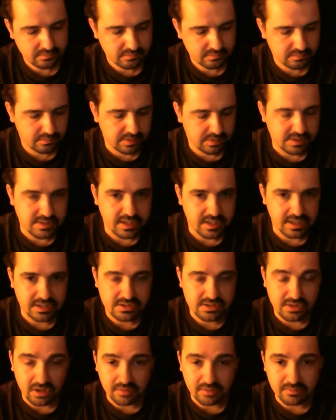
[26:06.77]
it takes
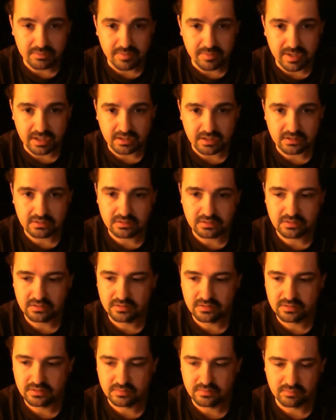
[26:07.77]
time to make it,
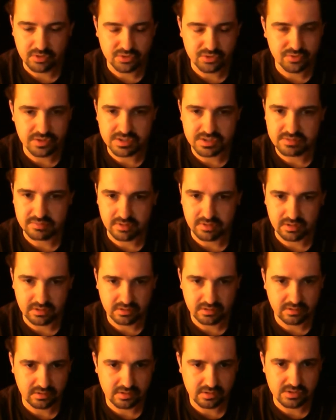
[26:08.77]
but trust me,
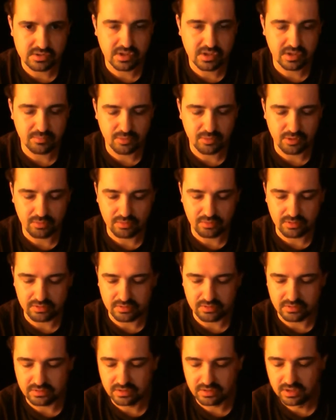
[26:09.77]
it's time well worth it.